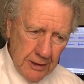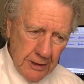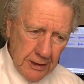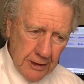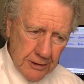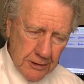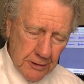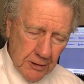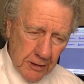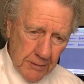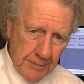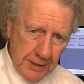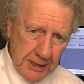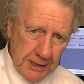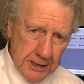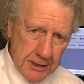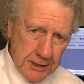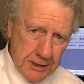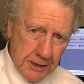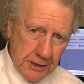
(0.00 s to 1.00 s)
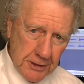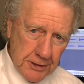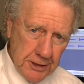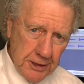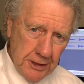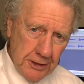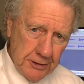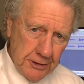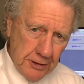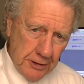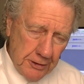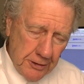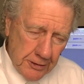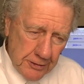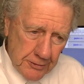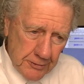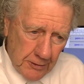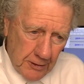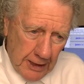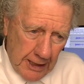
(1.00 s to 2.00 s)
is going to be discontinued
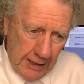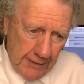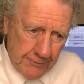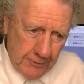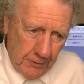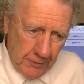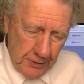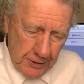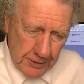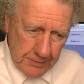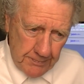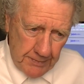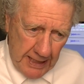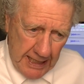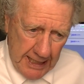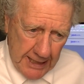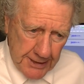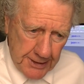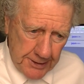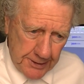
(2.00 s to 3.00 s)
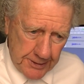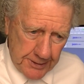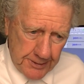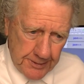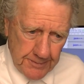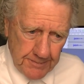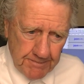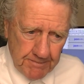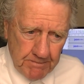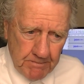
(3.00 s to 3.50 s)
until after this passes,